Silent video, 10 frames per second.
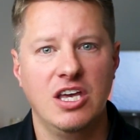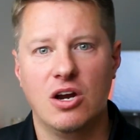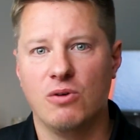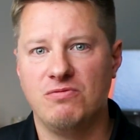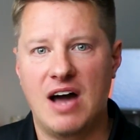you
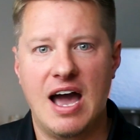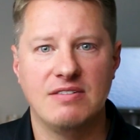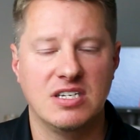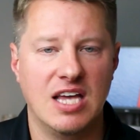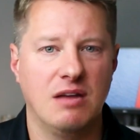know,
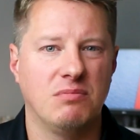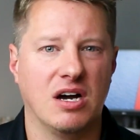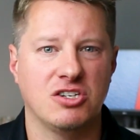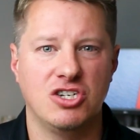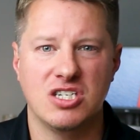five to 10
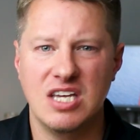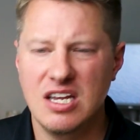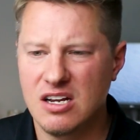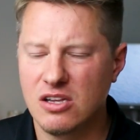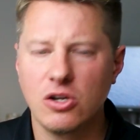bucks just
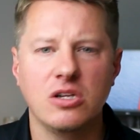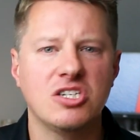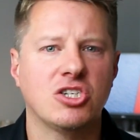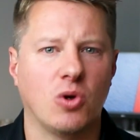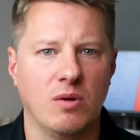getting a little
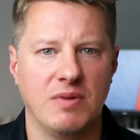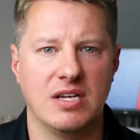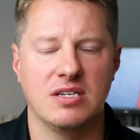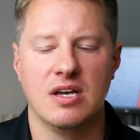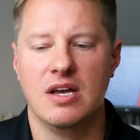
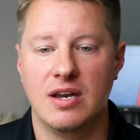assortment